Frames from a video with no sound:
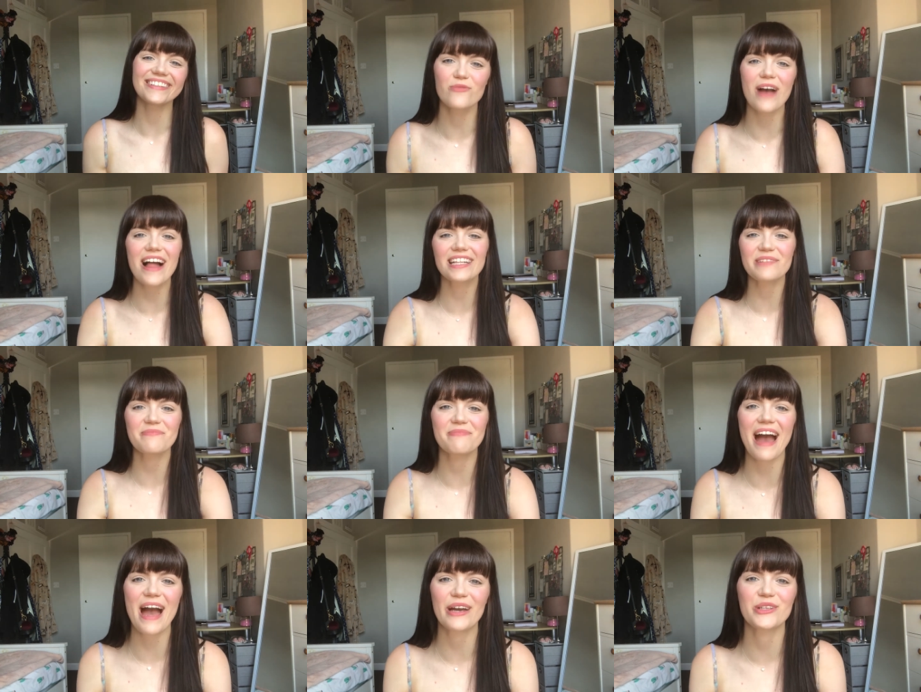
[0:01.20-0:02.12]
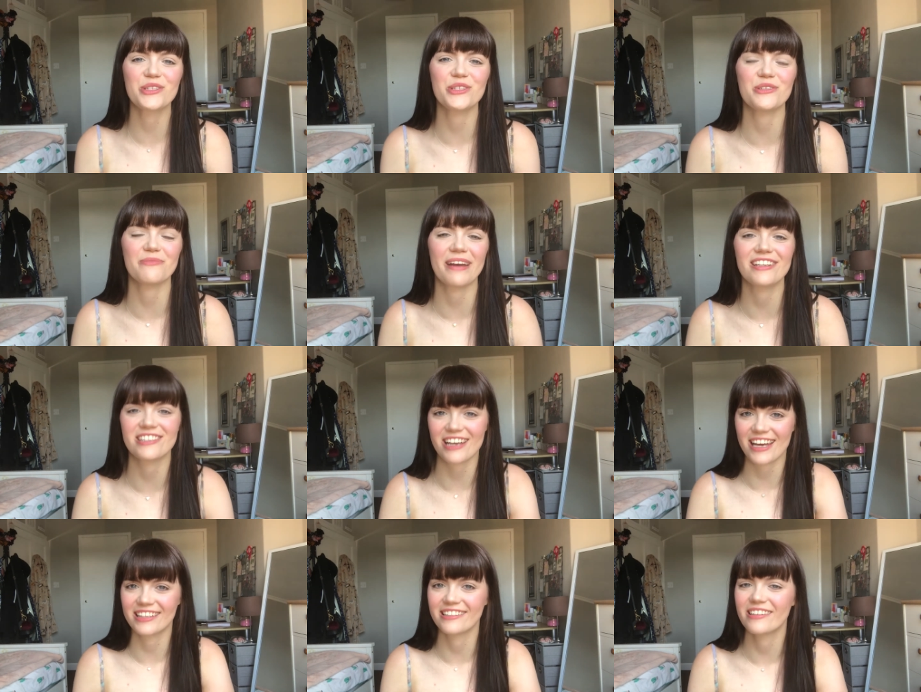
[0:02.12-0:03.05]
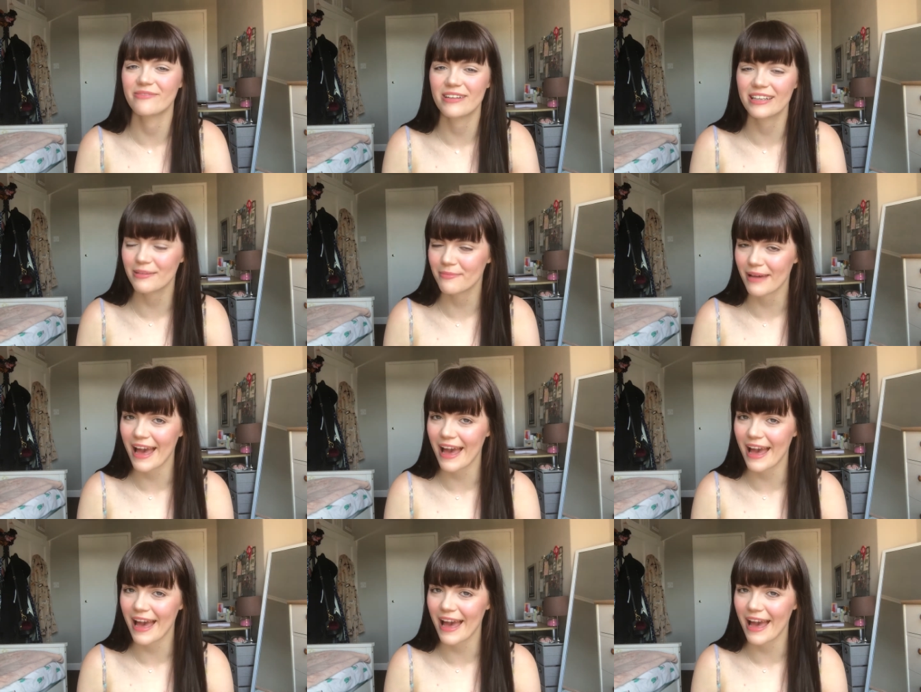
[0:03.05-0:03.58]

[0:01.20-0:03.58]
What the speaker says: Welcome back to my channel and welcome